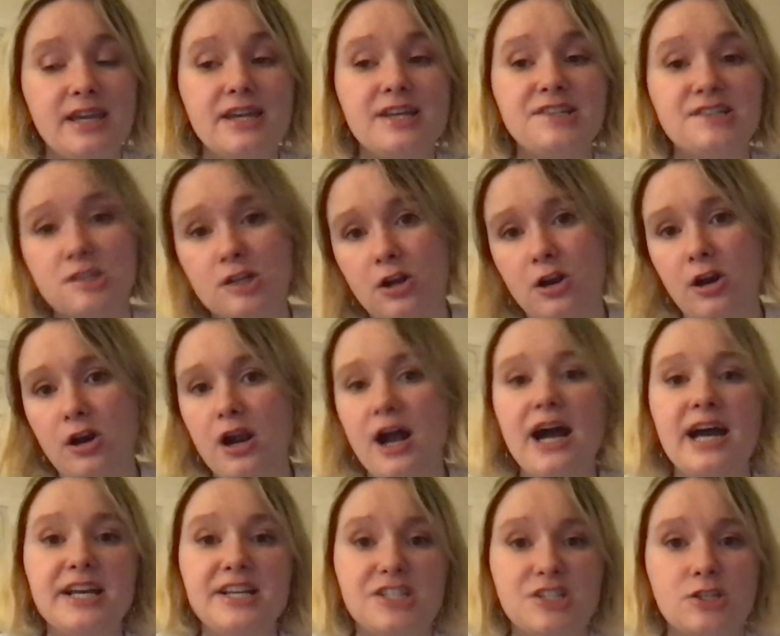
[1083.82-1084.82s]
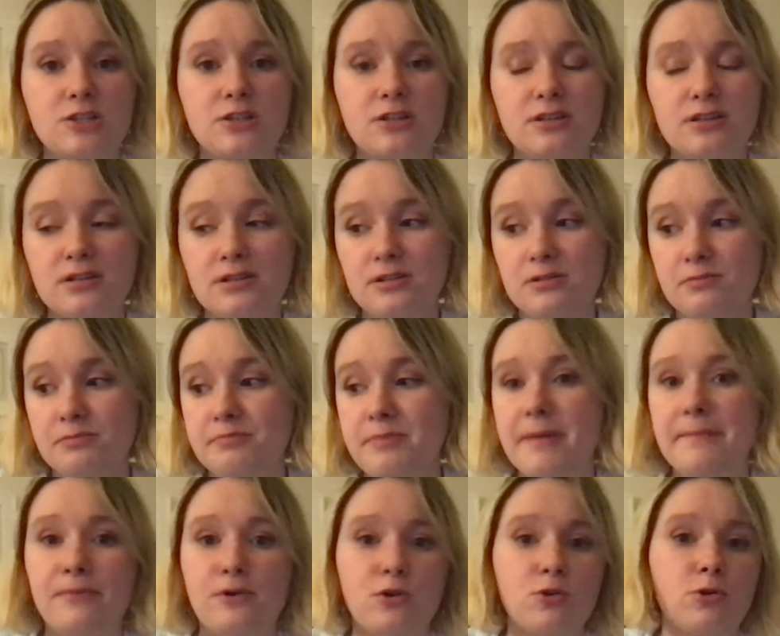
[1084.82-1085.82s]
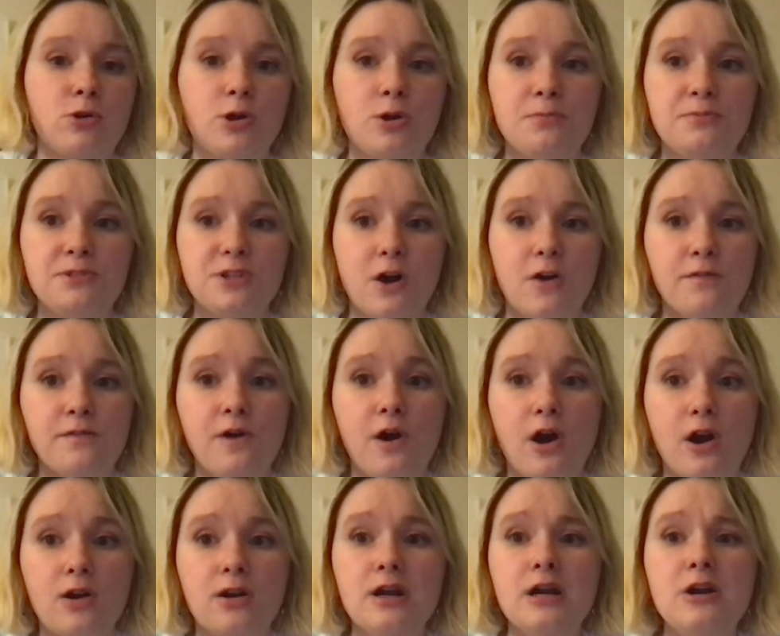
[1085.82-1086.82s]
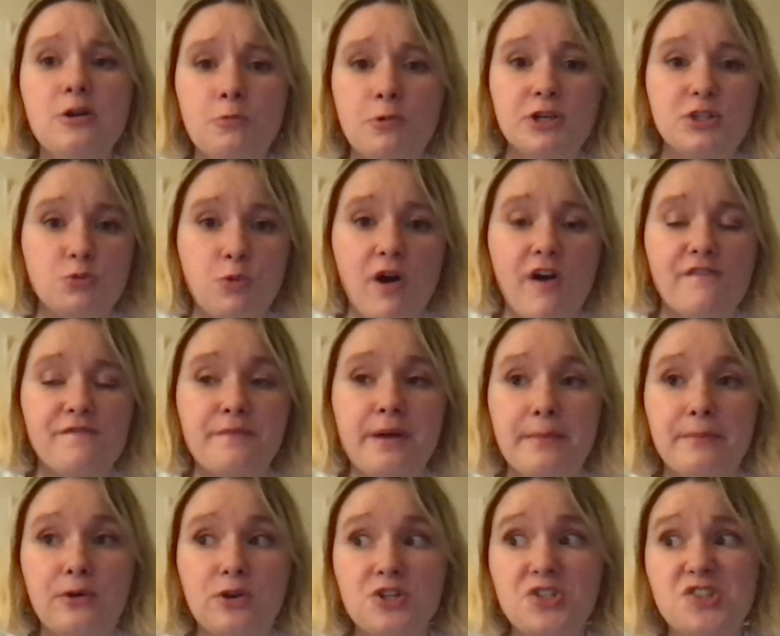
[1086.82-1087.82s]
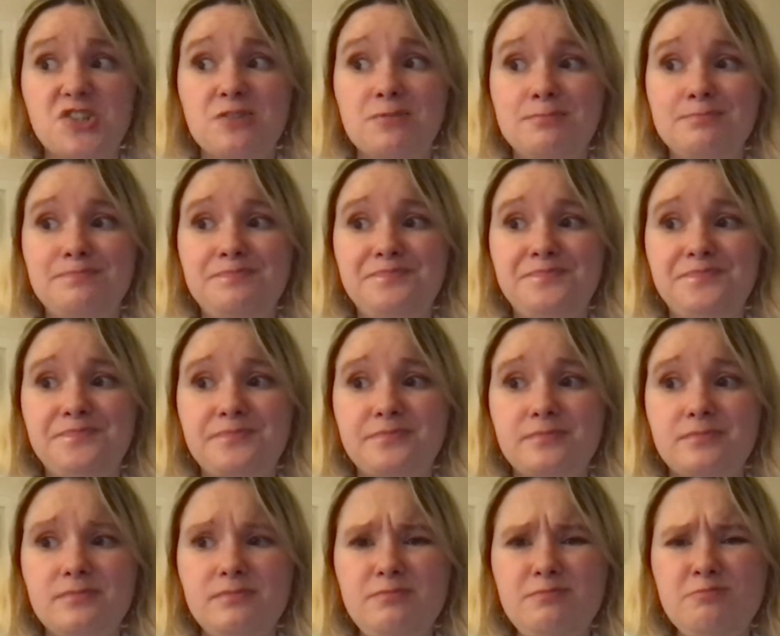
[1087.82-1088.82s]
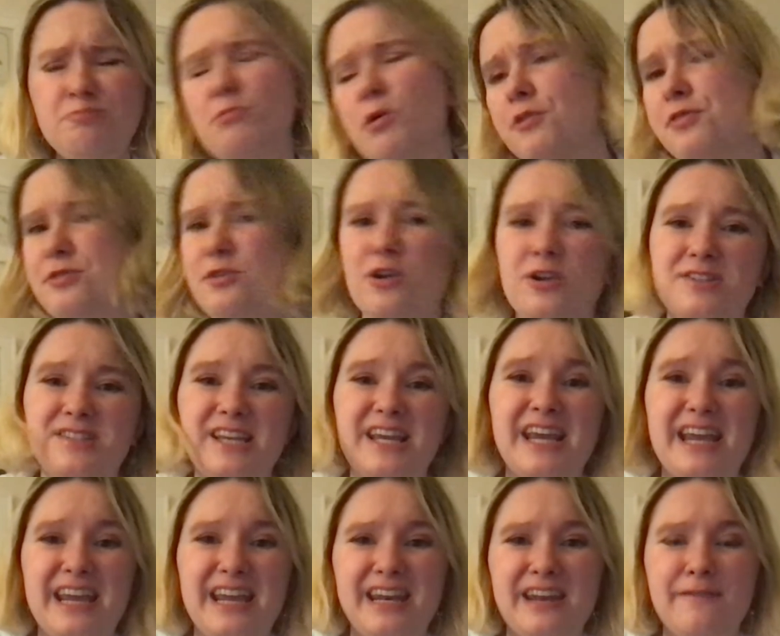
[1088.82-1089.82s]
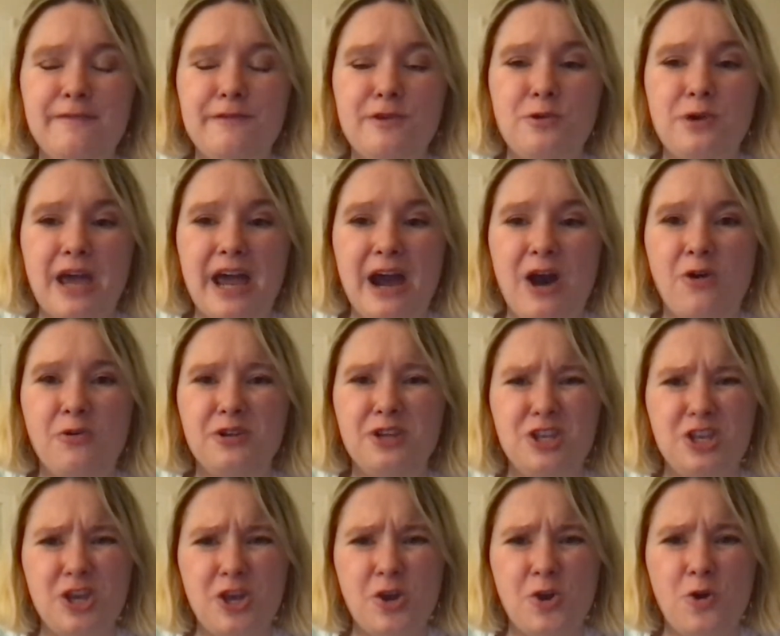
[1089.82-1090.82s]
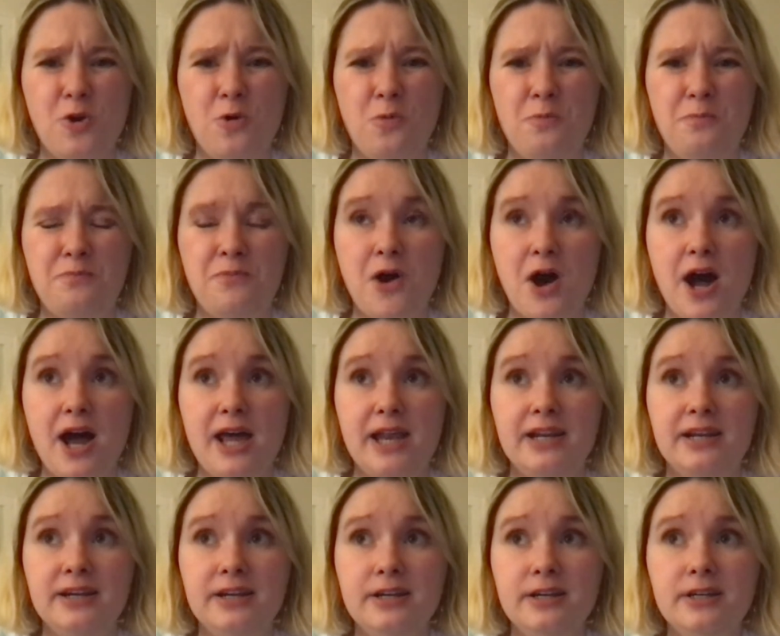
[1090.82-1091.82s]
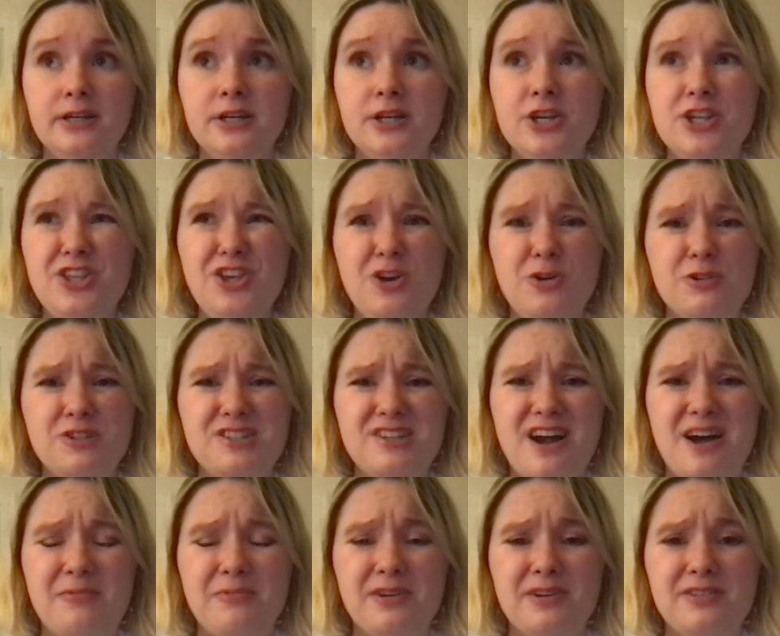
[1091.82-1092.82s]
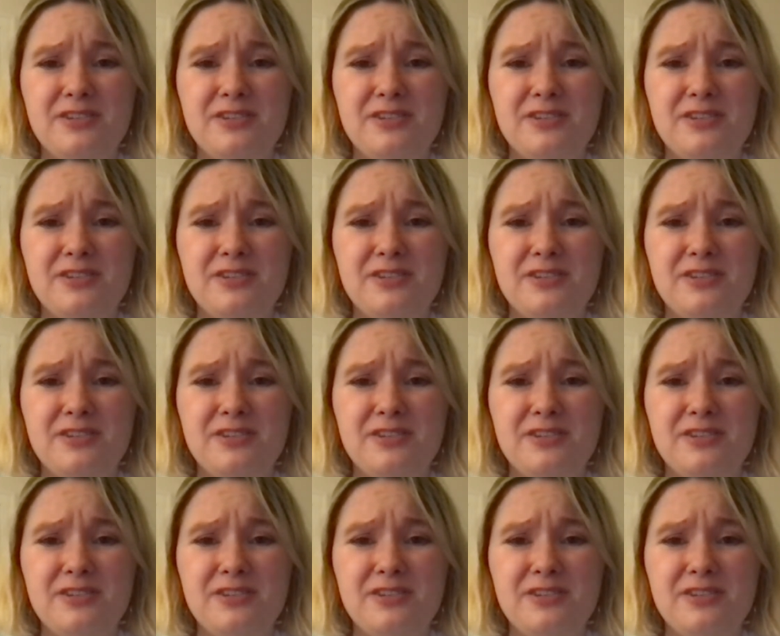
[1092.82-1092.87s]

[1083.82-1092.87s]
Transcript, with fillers: is their highest member group so far, with 12 members. Well, 13 if you count Yu, but Yu's not